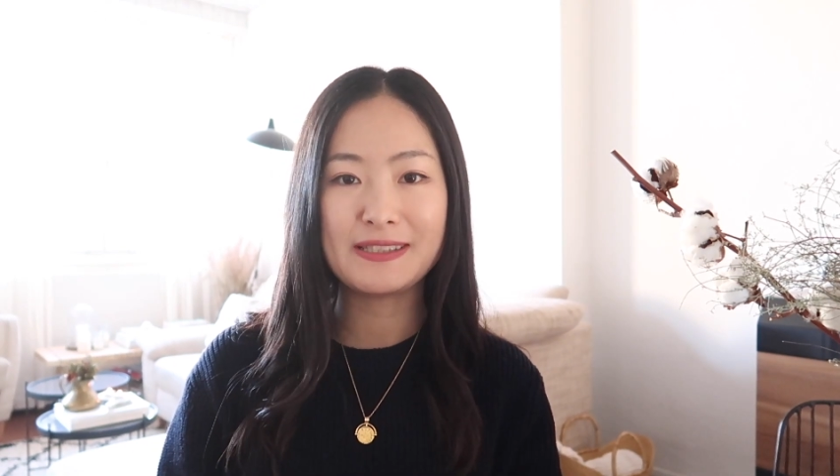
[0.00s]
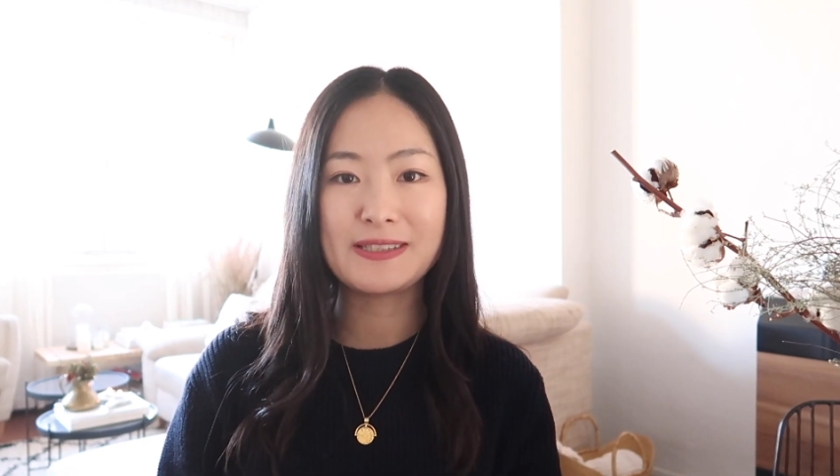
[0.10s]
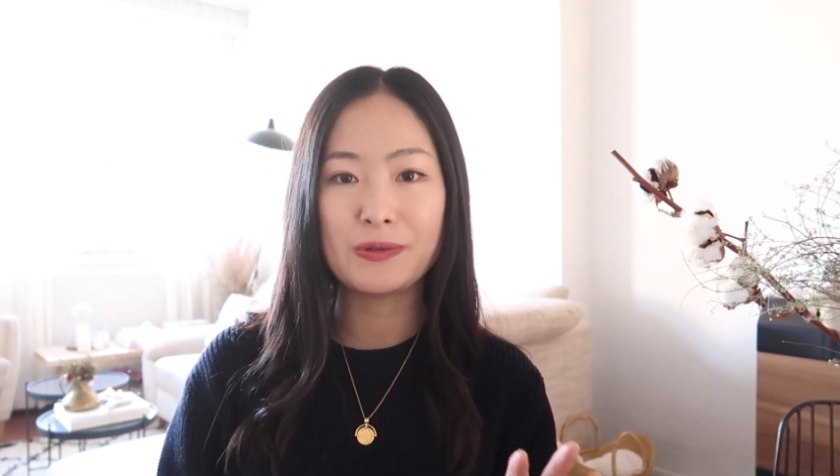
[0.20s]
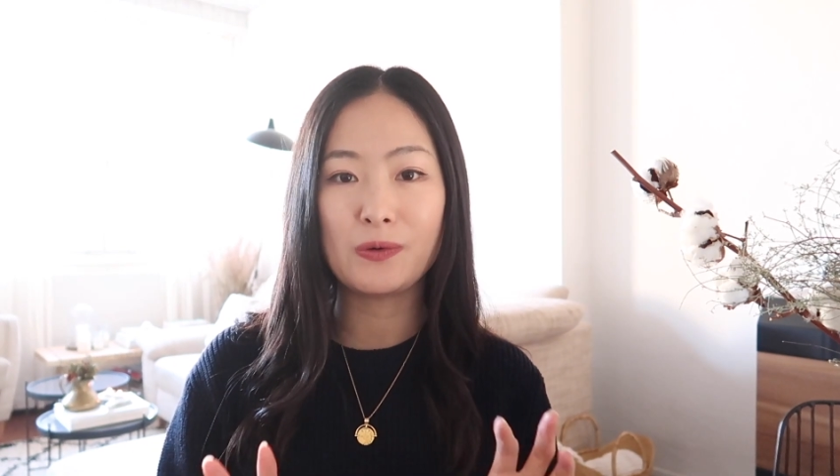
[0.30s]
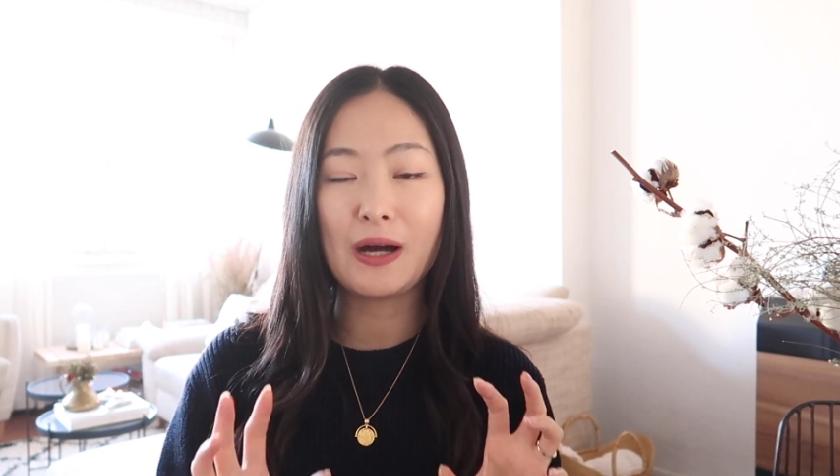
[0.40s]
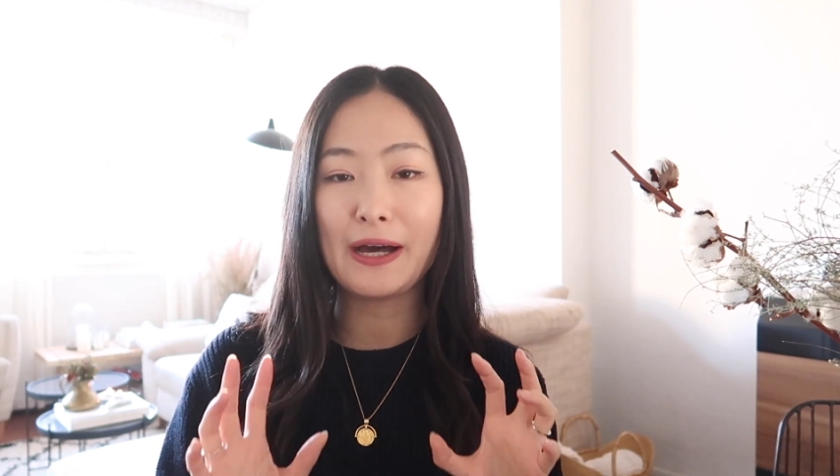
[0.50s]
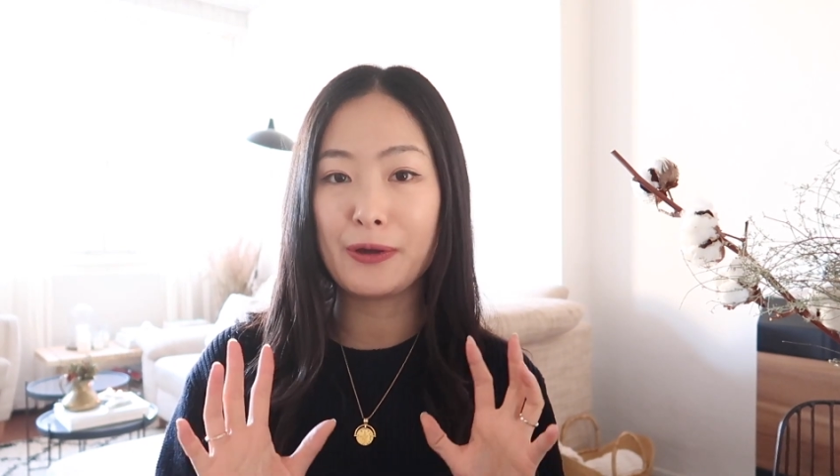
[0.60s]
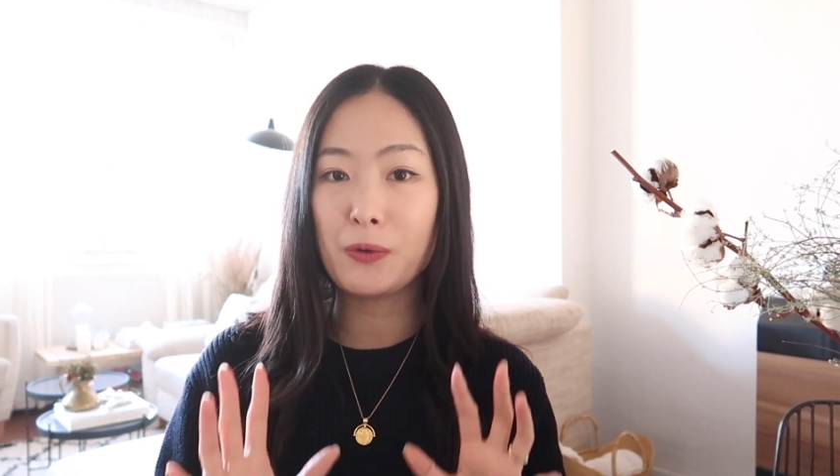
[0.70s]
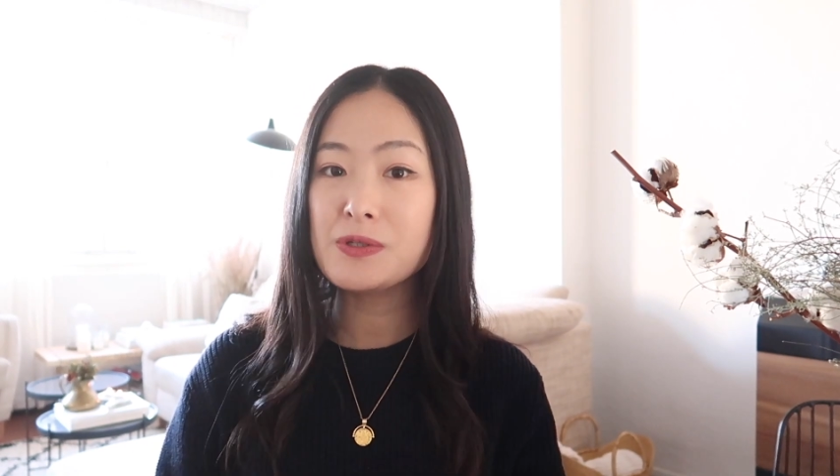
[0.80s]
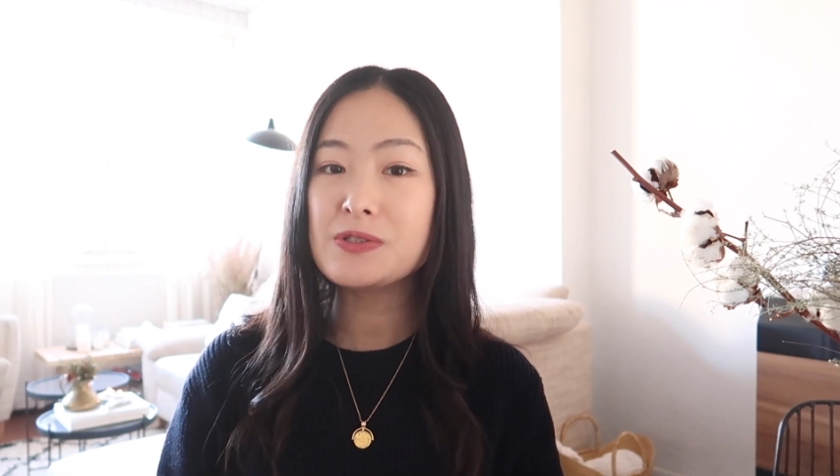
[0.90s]
so
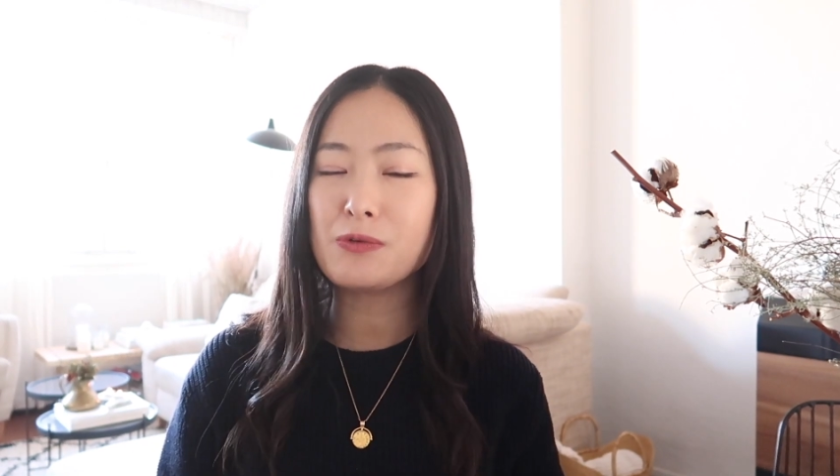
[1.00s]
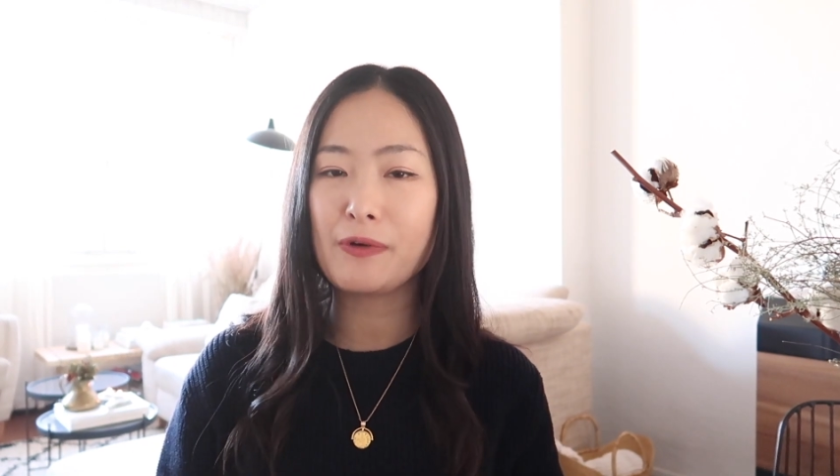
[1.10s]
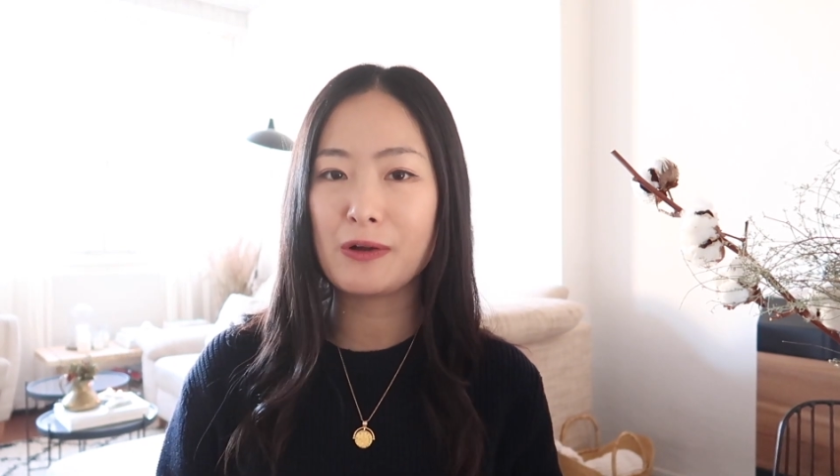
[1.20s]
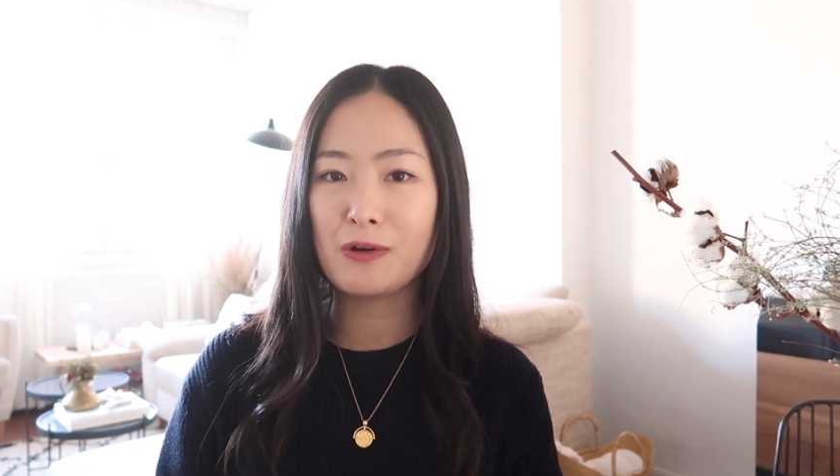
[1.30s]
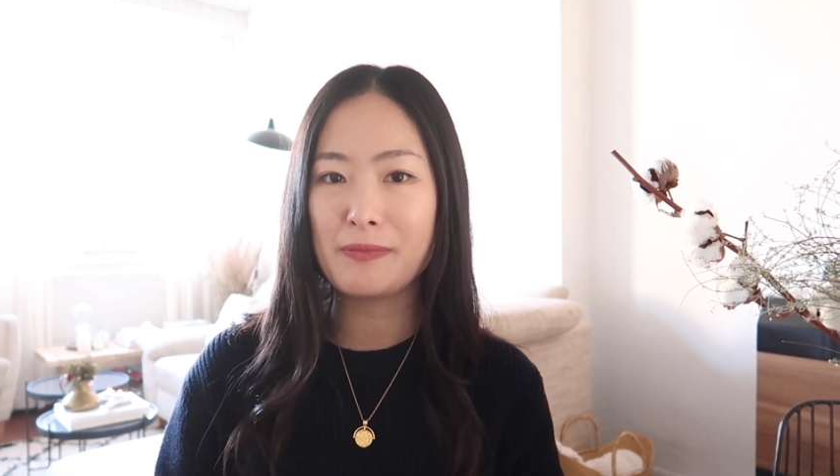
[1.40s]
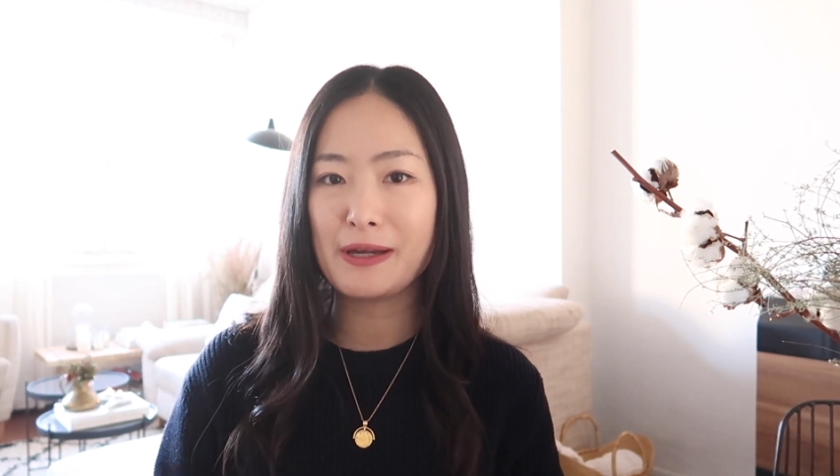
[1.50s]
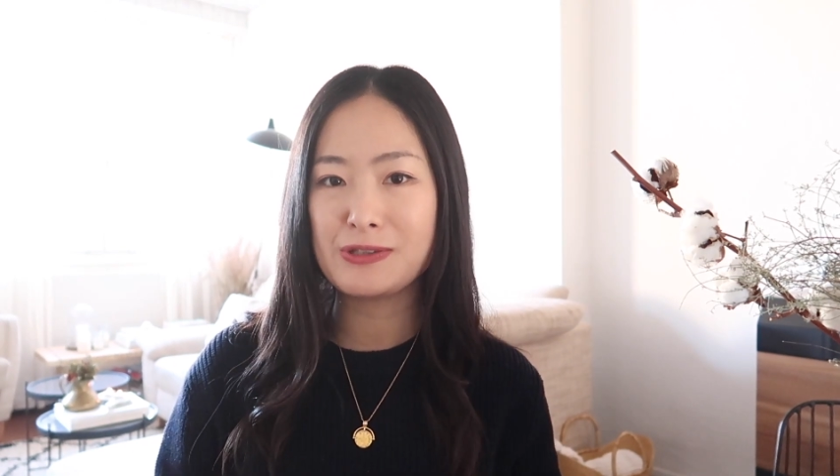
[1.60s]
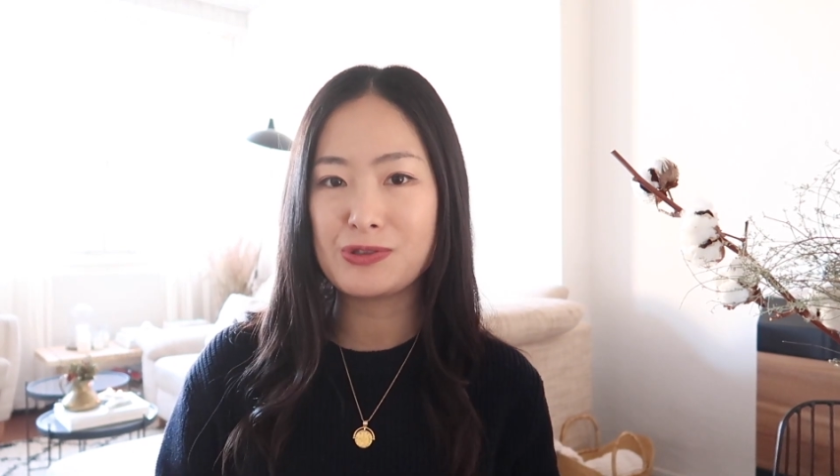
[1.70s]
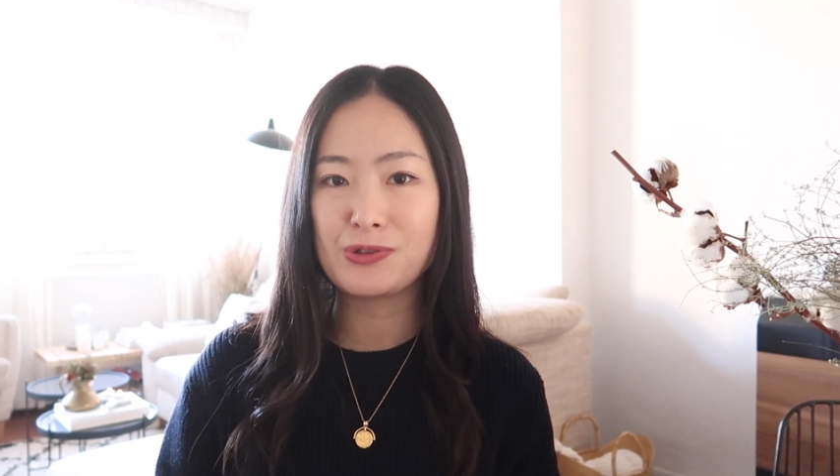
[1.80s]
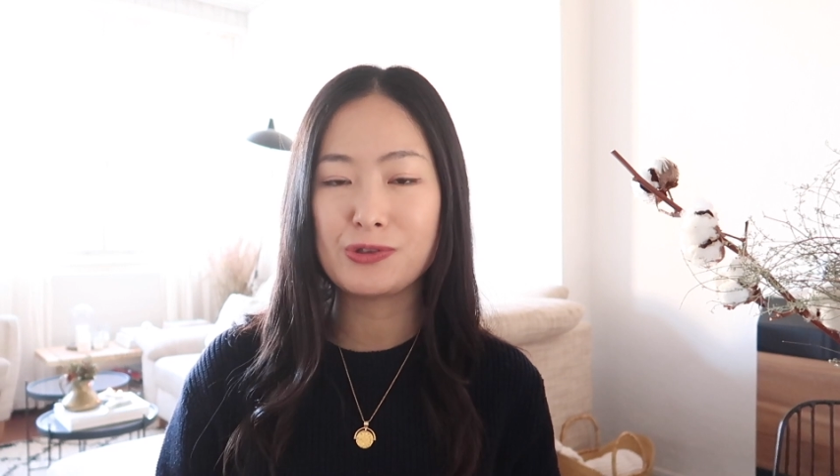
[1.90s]
I also
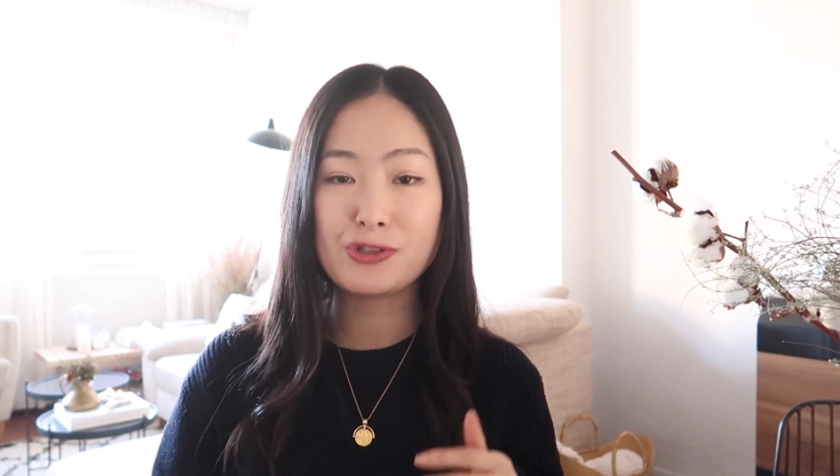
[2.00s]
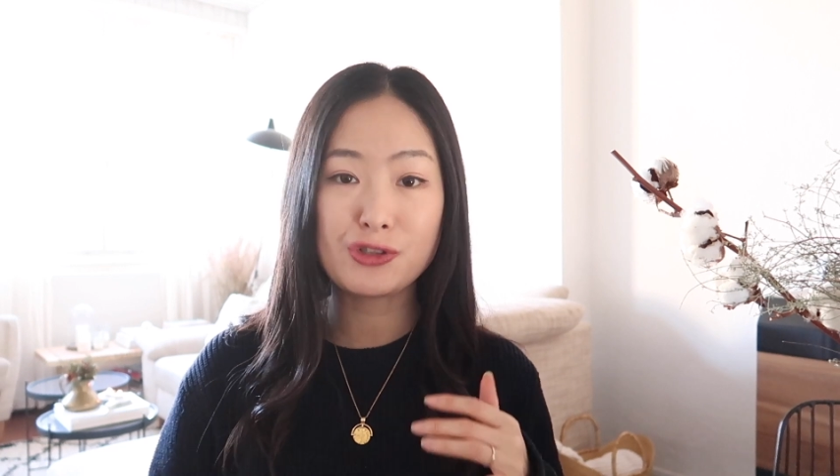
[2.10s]
recommend you